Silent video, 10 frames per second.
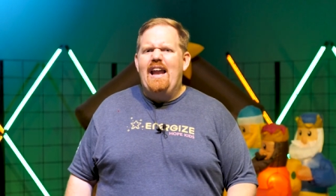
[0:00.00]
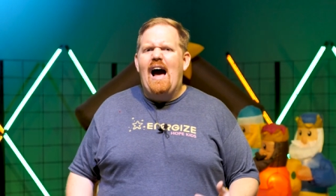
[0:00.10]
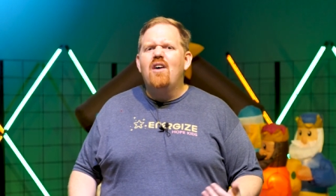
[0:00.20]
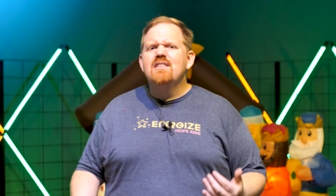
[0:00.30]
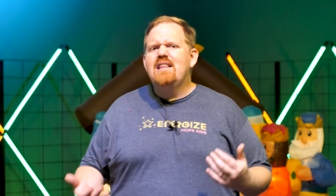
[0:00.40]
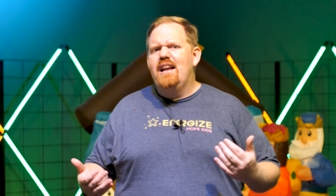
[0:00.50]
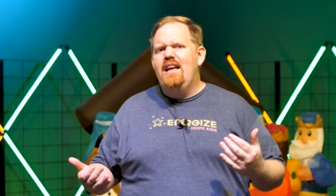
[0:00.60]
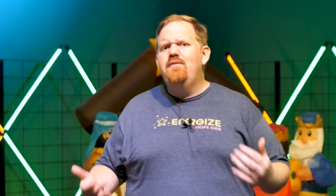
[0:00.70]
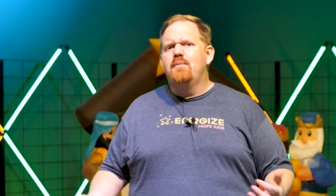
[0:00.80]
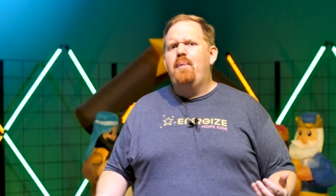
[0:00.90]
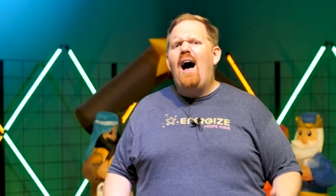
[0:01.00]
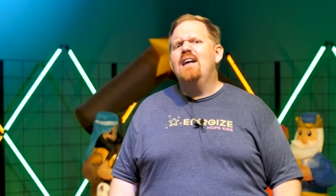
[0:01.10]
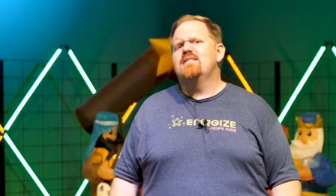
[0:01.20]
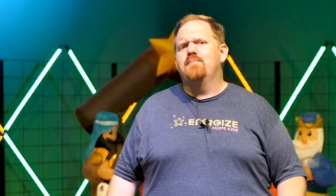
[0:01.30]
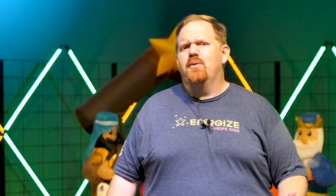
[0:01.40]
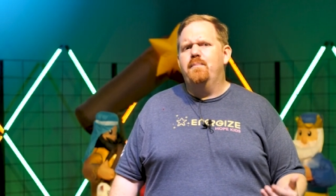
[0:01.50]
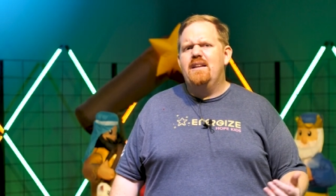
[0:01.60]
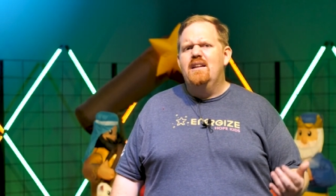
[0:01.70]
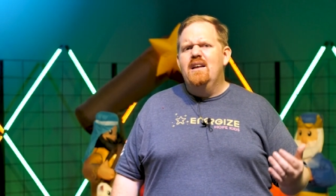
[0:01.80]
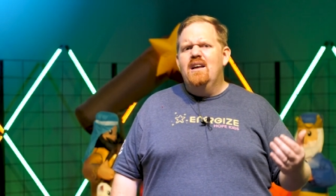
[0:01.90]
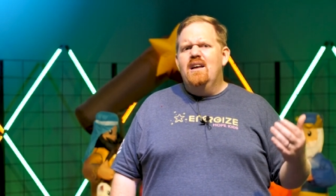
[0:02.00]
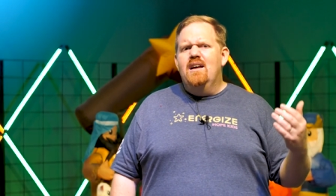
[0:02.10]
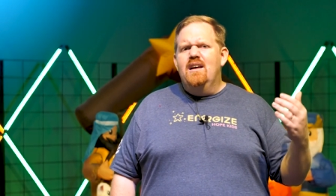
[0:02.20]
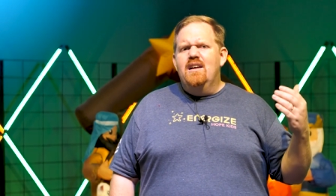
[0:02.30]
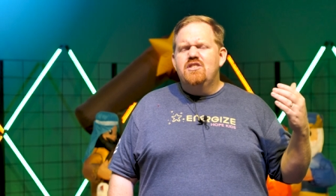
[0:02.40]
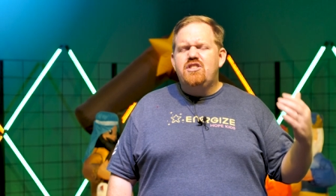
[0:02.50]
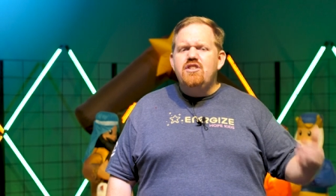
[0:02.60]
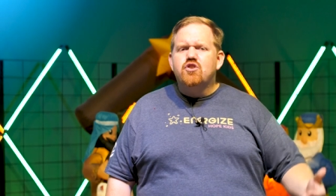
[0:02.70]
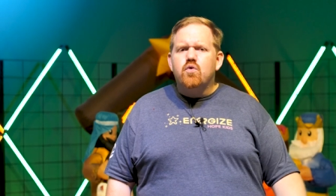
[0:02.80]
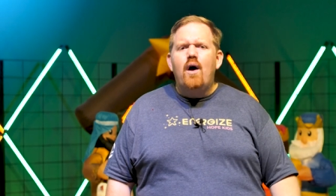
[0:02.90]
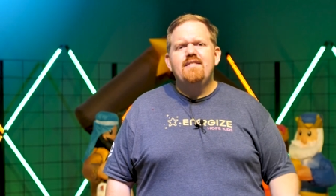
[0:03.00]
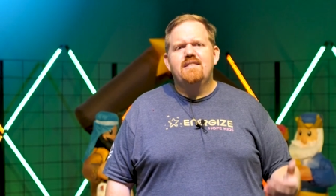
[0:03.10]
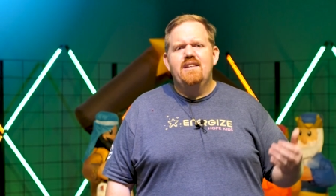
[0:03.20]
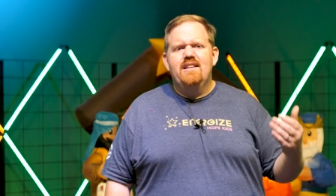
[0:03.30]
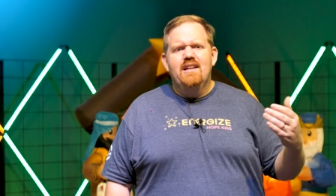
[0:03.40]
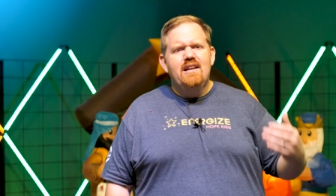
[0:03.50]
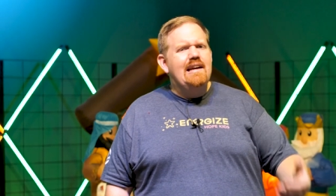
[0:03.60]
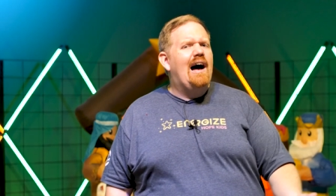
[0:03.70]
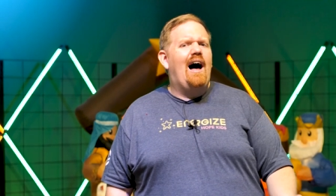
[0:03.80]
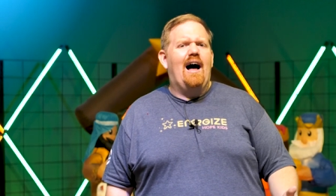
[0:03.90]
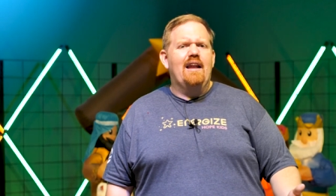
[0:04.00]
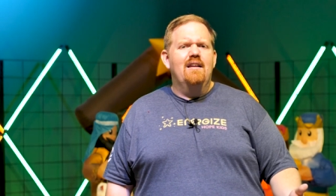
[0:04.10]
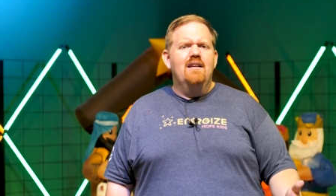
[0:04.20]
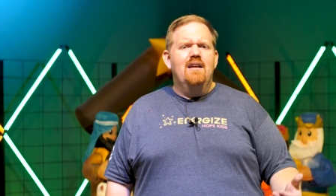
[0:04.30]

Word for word: How is that even possible? But she trusted God.